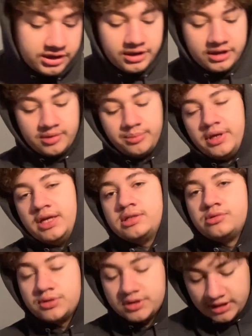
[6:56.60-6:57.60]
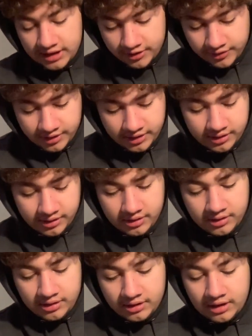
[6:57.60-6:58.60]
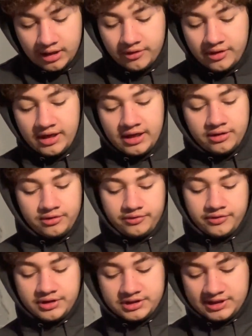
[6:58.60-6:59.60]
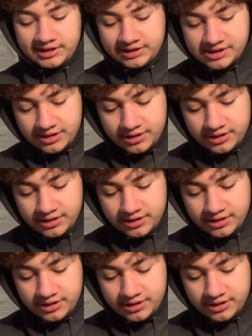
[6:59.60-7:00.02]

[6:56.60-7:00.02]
looking baits. We'll see how they handle for the season.